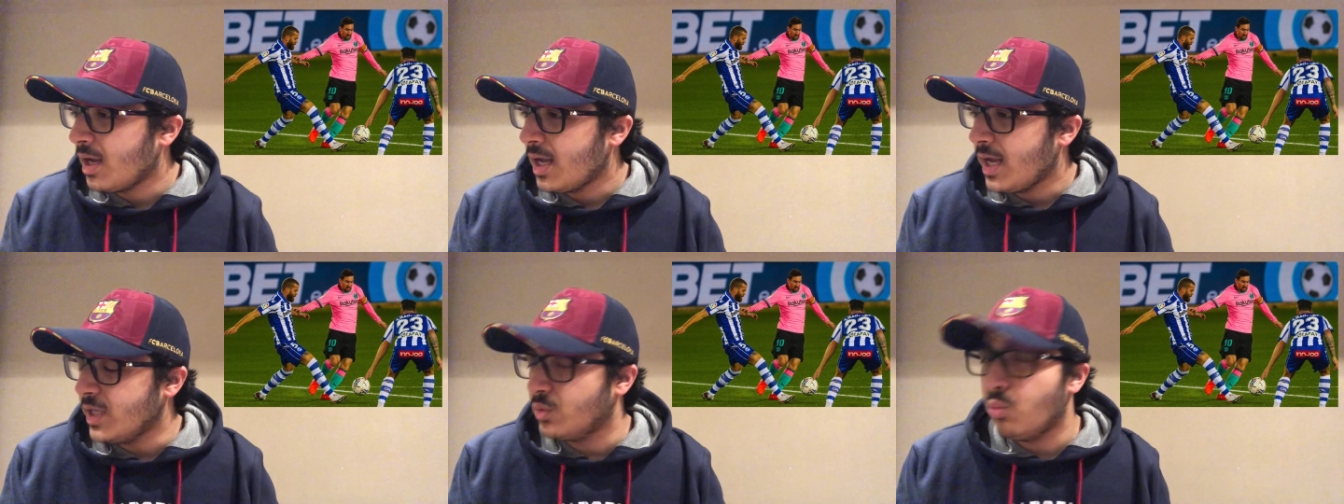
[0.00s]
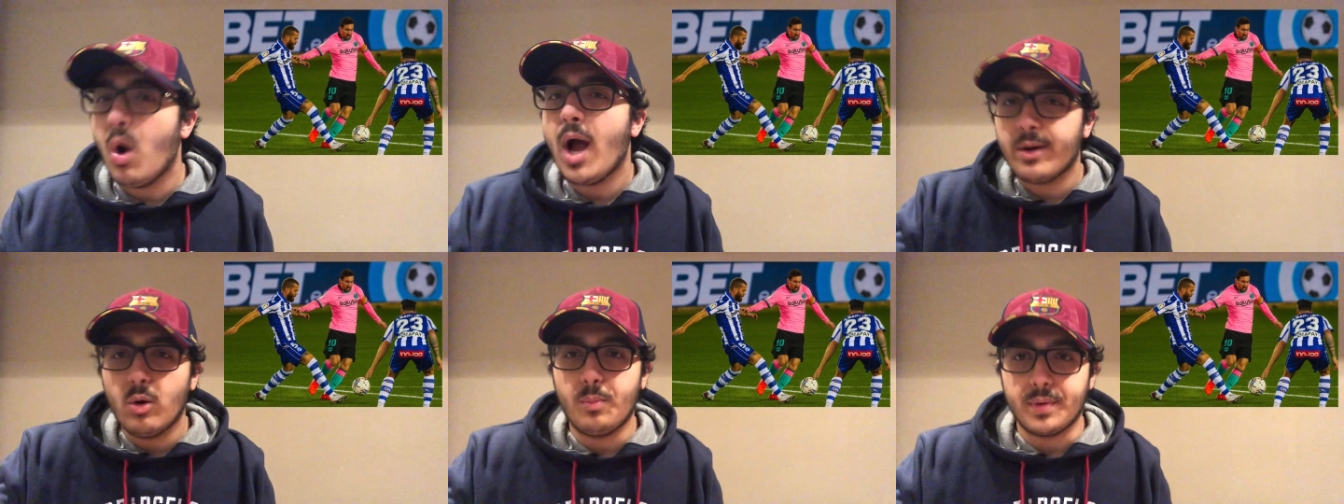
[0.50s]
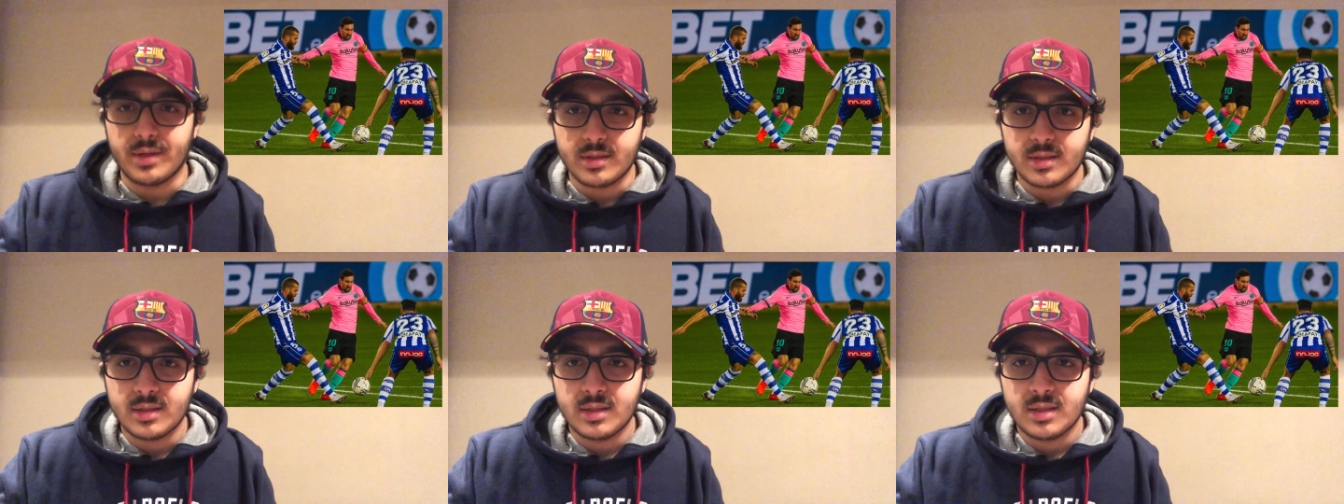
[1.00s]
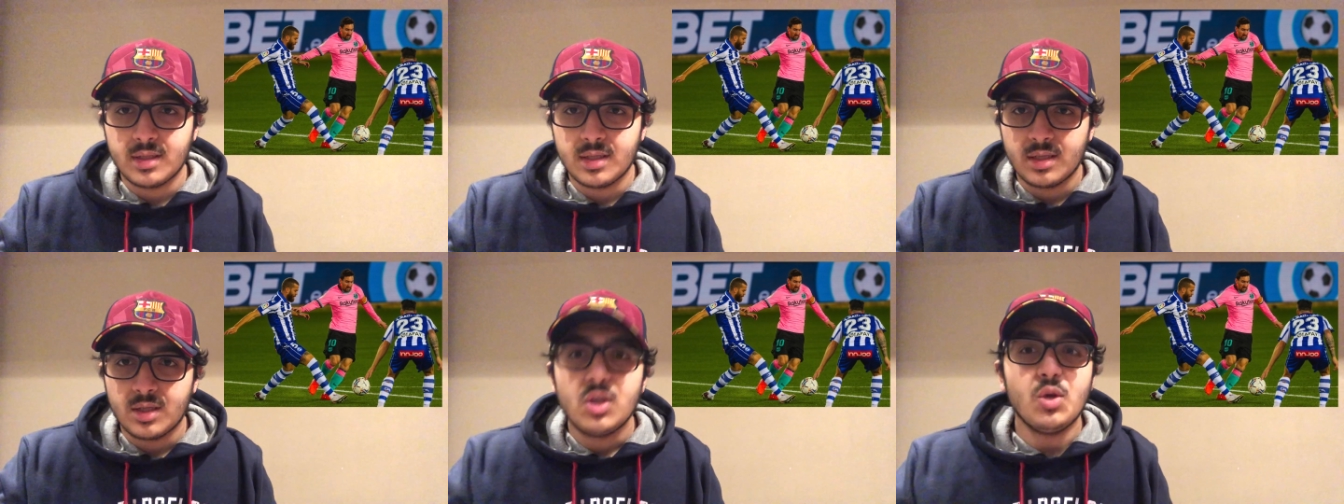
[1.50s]
is wide open,
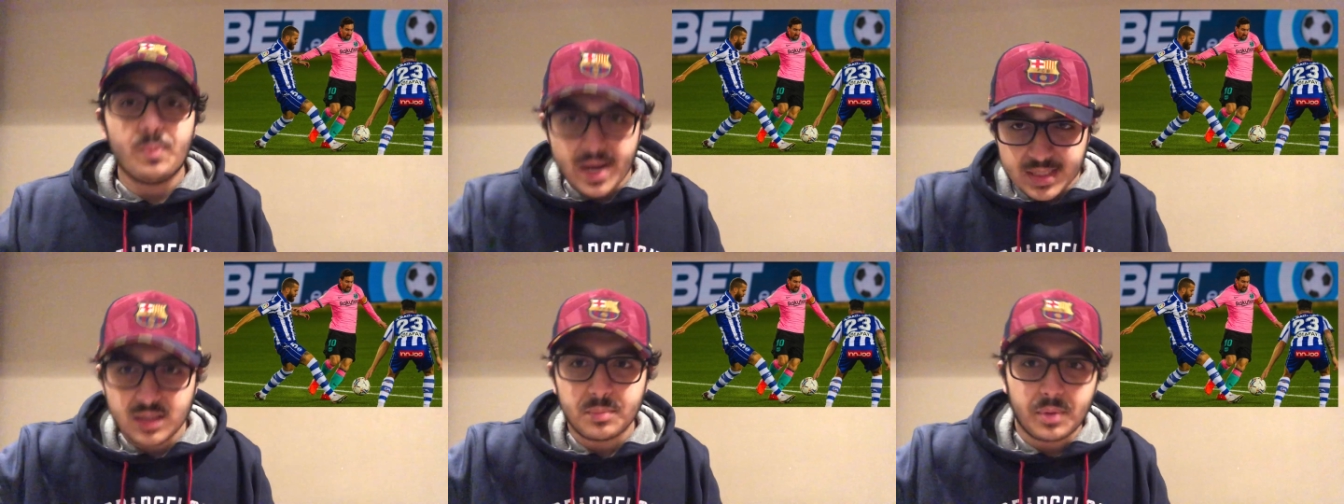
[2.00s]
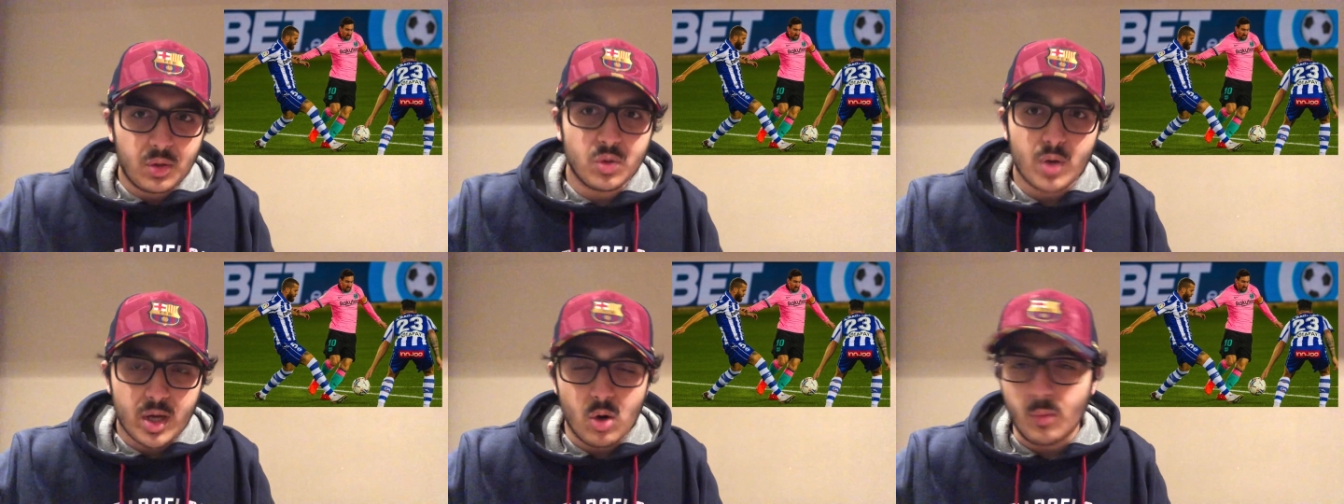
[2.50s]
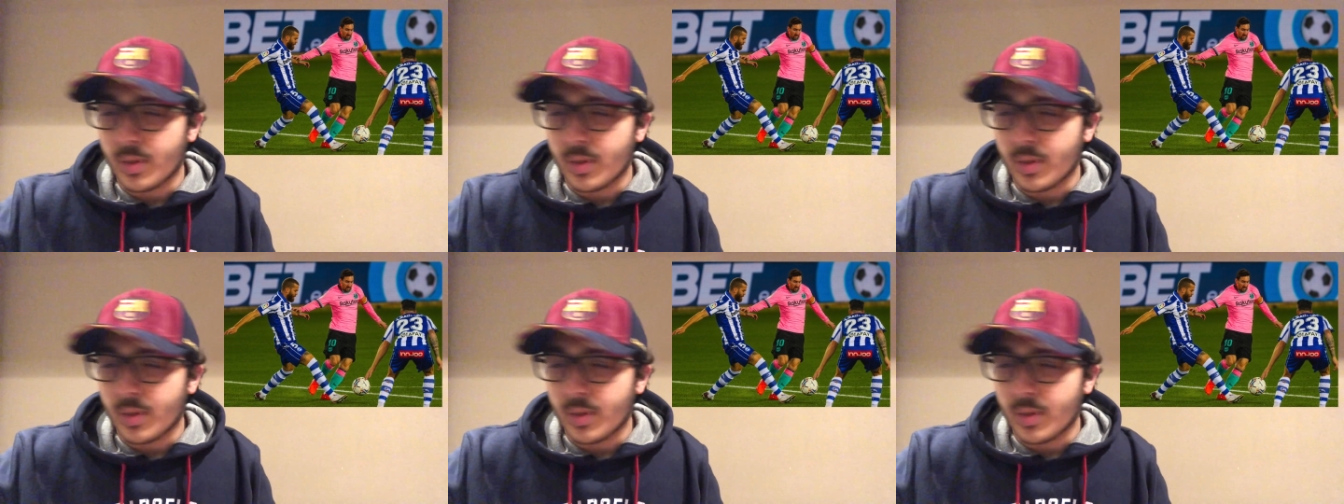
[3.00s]
you pass to the player who's wide open.